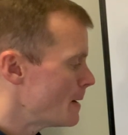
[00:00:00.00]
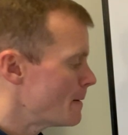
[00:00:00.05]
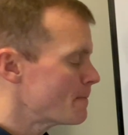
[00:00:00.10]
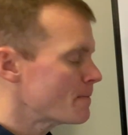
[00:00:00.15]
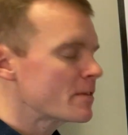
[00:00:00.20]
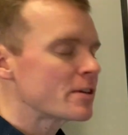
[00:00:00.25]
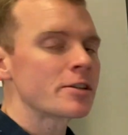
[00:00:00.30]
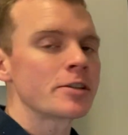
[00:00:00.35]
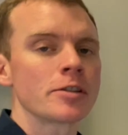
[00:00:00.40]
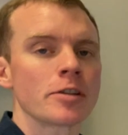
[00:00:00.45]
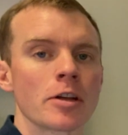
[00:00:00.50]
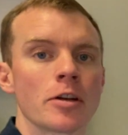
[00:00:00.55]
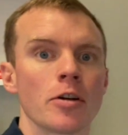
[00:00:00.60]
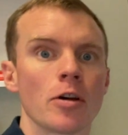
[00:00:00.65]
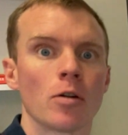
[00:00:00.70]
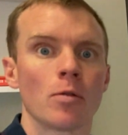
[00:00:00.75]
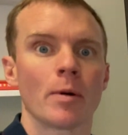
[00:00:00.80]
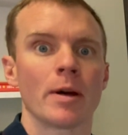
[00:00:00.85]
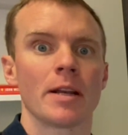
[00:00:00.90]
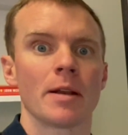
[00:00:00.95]
This is in
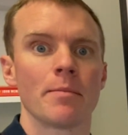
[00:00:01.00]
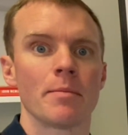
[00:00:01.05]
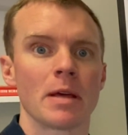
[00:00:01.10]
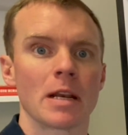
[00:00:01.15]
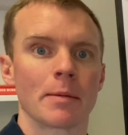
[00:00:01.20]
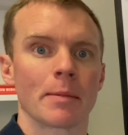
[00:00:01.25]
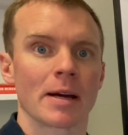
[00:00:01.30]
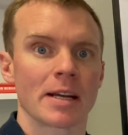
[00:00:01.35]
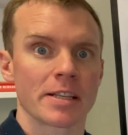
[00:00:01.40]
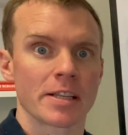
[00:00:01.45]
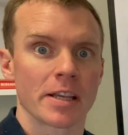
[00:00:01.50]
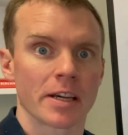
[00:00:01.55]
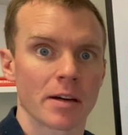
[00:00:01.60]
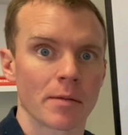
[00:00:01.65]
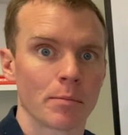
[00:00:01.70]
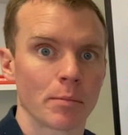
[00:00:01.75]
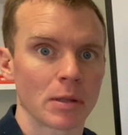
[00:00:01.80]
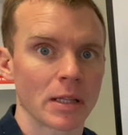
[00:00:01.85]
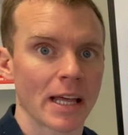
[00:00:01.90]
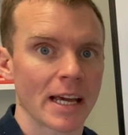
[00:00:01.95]
no way to minimize the
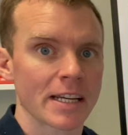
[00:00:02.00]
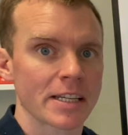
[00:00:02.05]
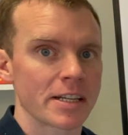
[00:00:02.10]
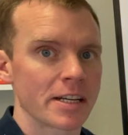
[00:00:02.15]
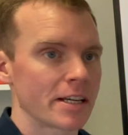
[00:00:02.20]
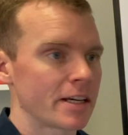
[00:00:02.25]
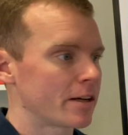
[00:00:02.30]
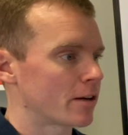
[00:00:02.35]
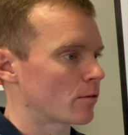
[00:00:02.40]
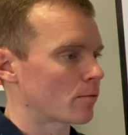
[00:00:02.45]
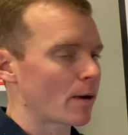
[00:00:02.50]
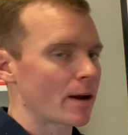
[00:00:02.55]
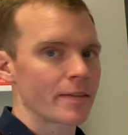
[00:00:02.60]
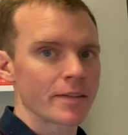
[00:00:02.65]
complexity here, right?